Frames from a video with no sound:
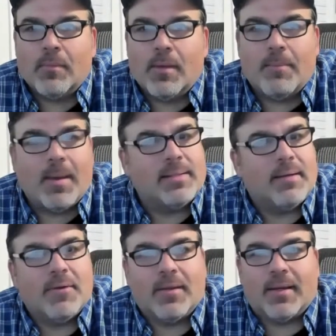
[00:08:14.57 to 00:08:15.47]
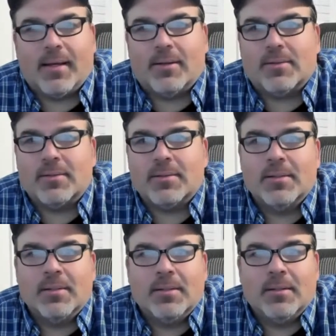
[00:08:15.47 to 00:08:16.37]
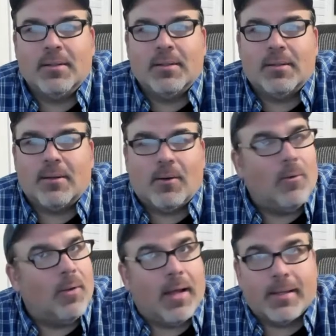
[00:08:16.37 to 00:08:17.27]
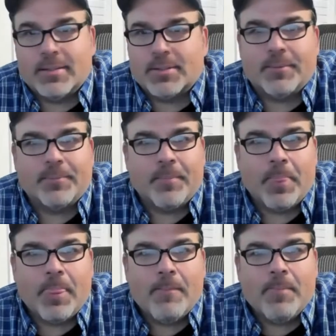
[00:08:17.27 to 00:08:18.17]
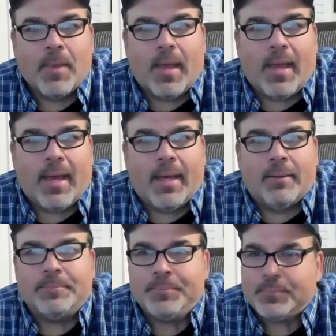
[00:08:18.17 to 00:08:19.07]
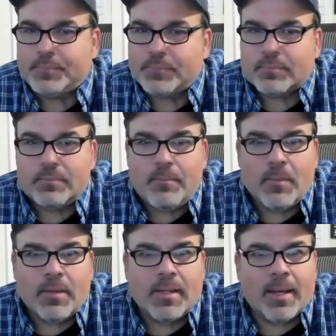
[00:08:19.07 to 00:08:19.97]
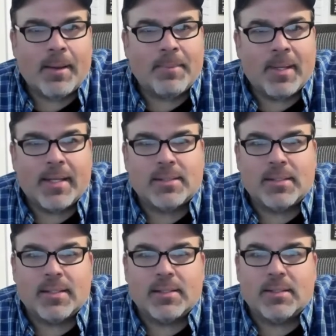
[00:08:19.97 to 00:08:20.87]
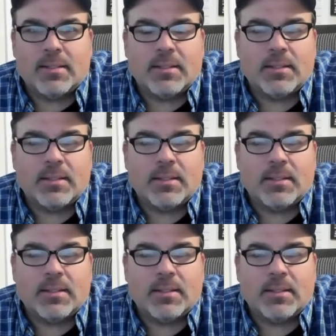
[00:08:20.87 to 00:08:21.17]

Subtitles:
It makes everything else a whole lot easier. And I mean, it's